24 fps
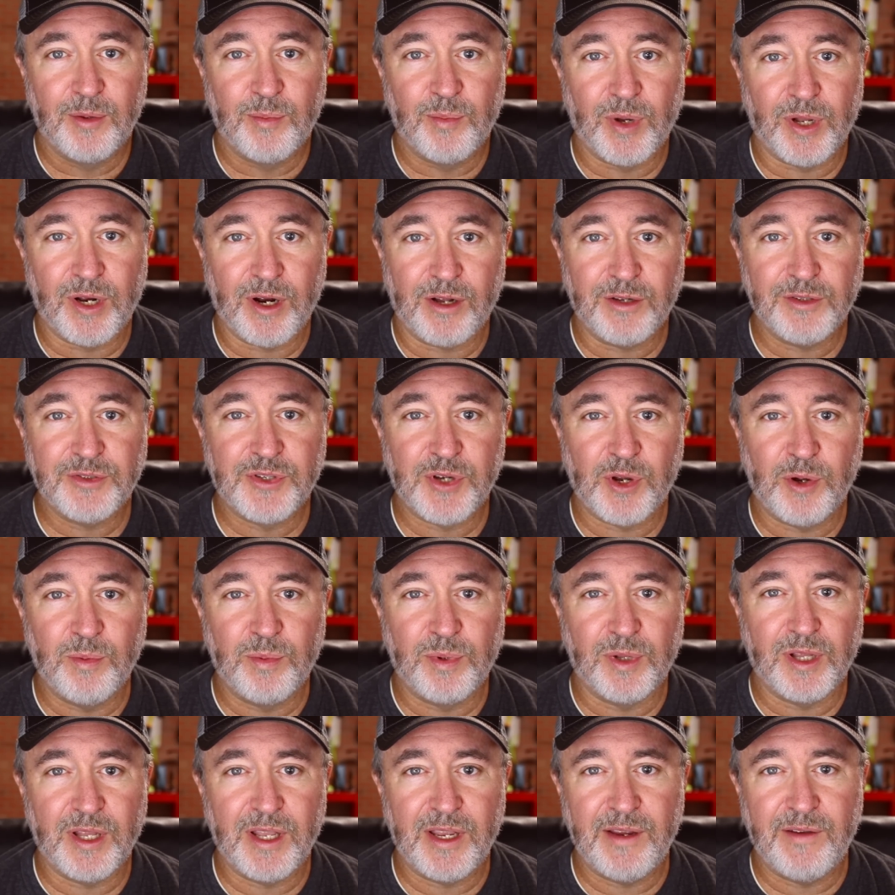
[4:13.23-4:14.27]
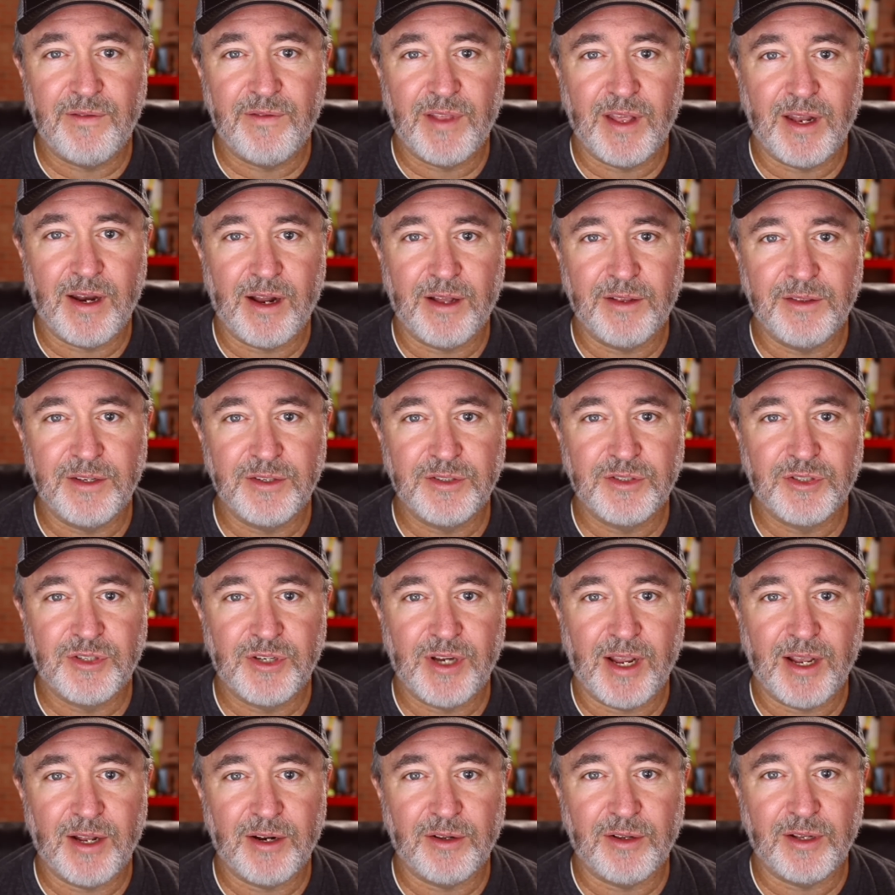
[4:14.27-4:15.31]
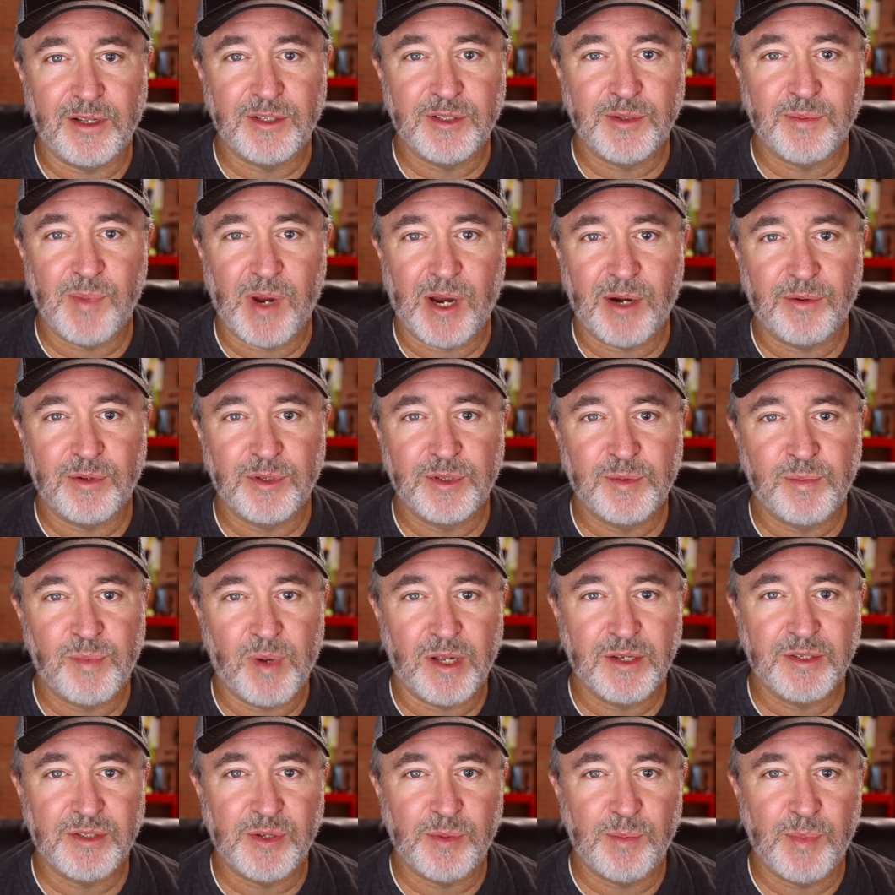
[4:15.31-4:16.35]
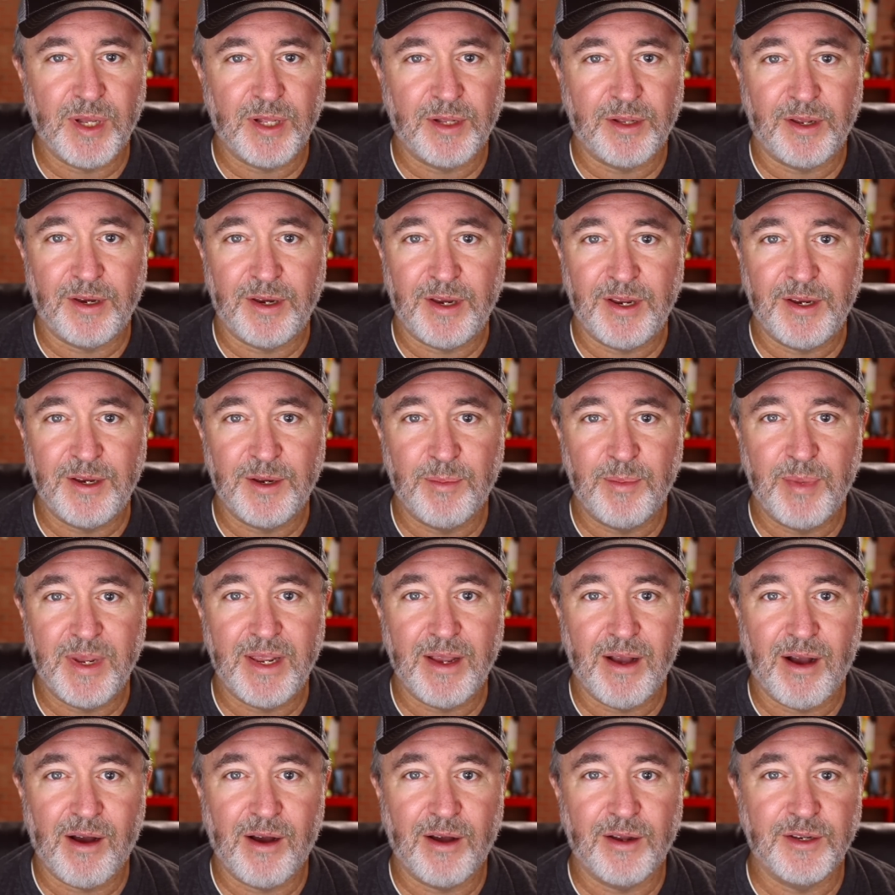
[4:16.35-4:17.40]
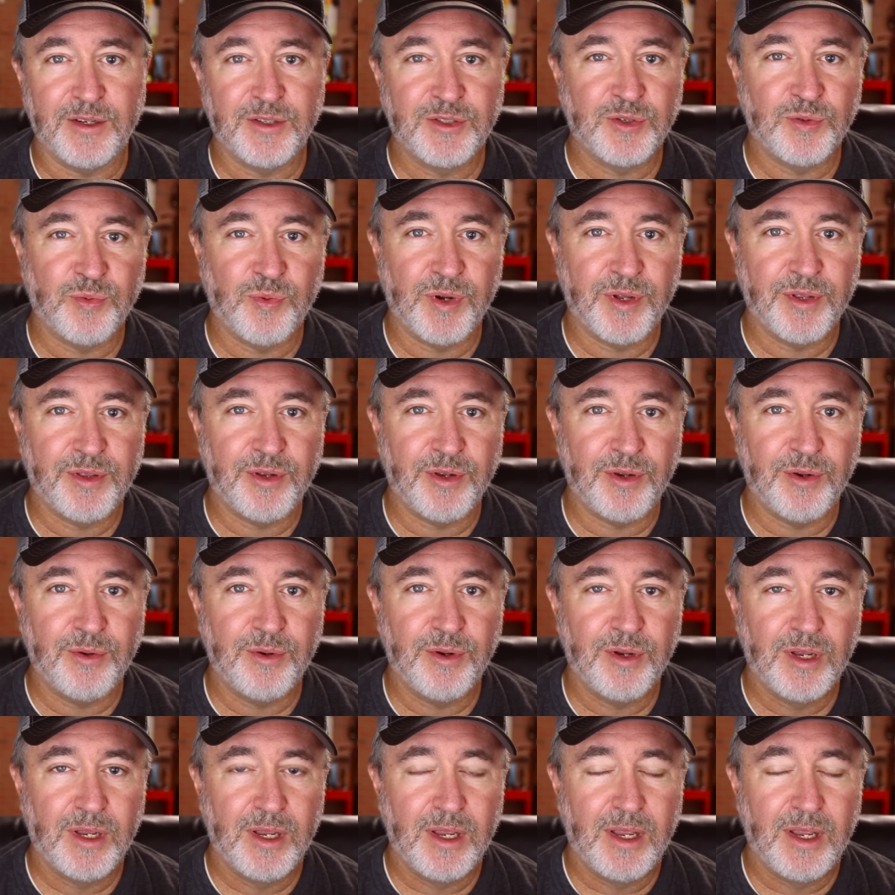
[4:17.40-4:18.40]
But also believe that on this channel, it's my responsibility to be honest with you.